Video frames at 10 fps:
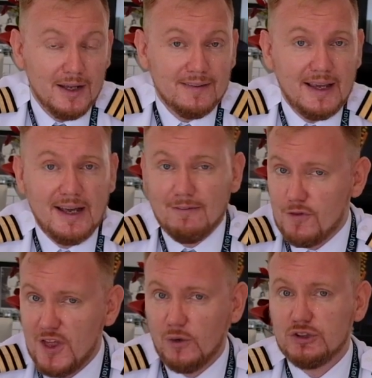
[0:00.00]
They have
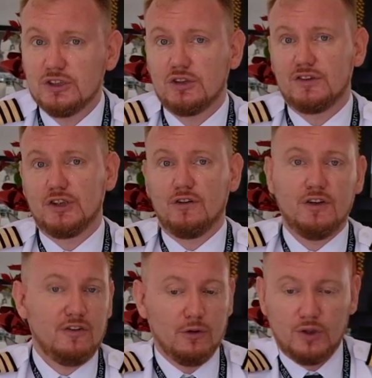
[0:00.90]
thousands of
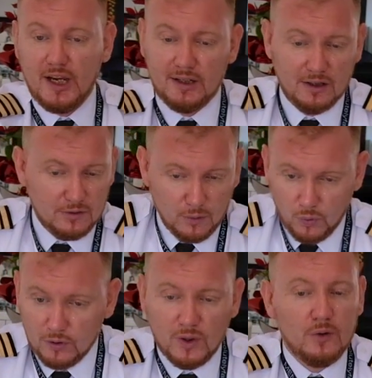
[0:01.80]
servers located
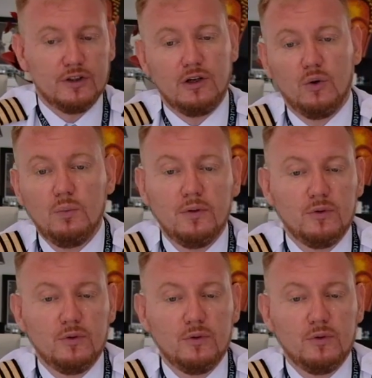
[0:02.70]
all around the globe,